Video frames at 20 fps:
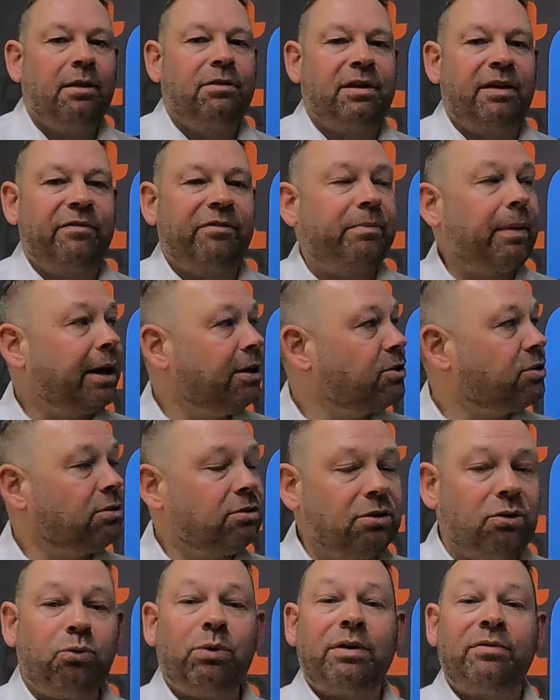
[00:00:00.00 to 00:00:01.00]
The
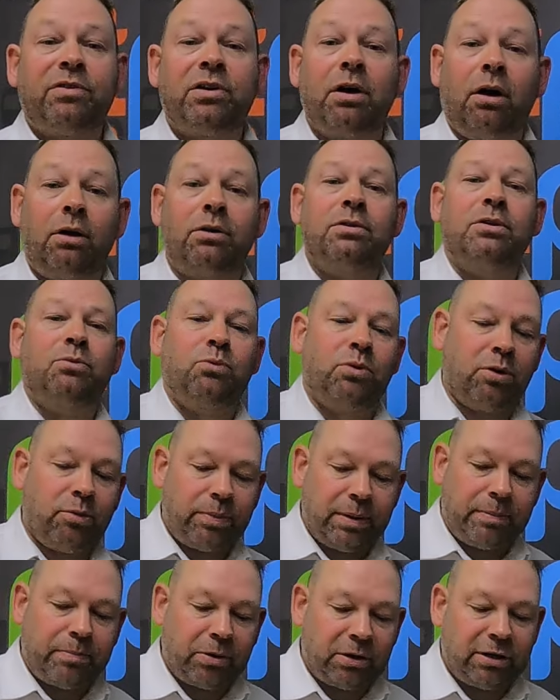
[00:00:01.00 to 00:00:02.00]
information that we've got that we'll
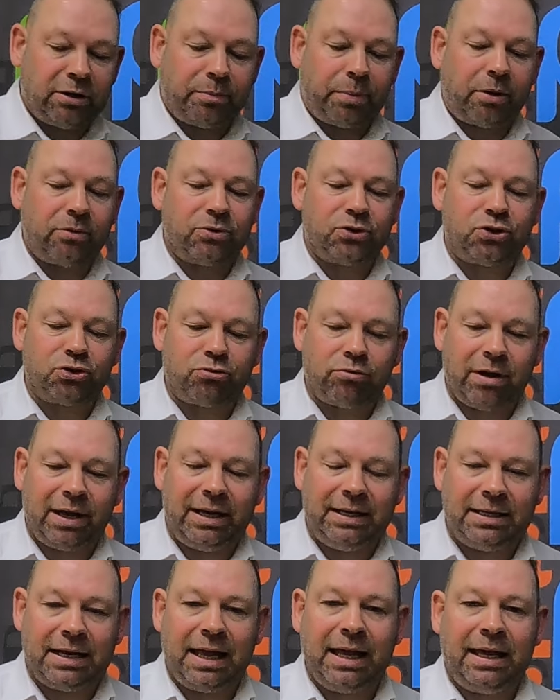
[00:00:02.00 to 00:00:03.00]
be putting up on the
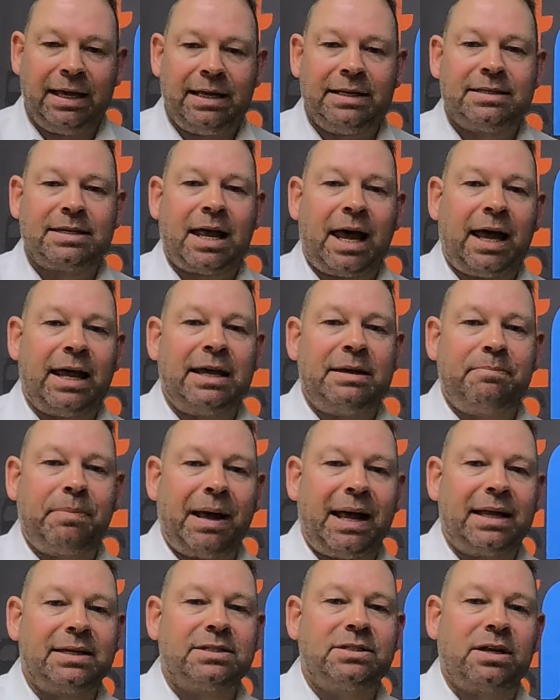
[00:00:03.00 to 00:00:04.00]
screen is a
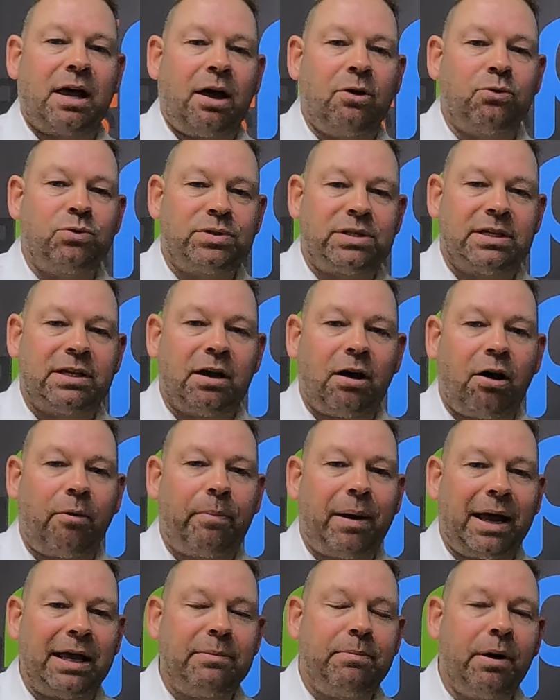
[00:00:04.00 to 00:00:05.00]
past
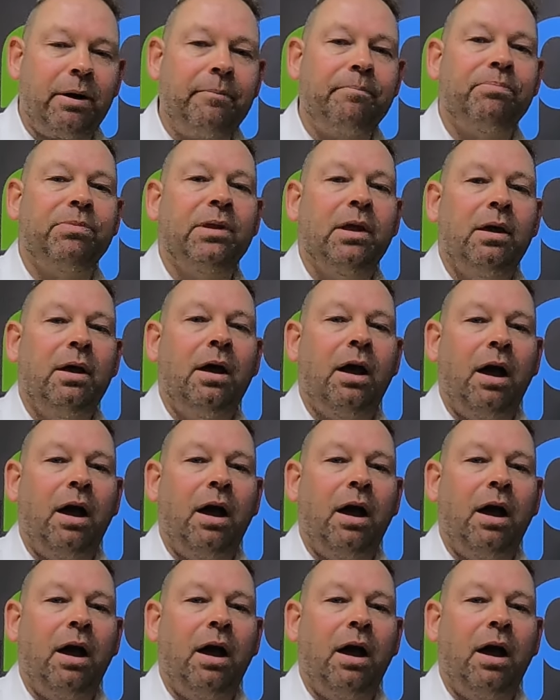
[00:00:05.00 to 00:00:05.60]
OCR paper,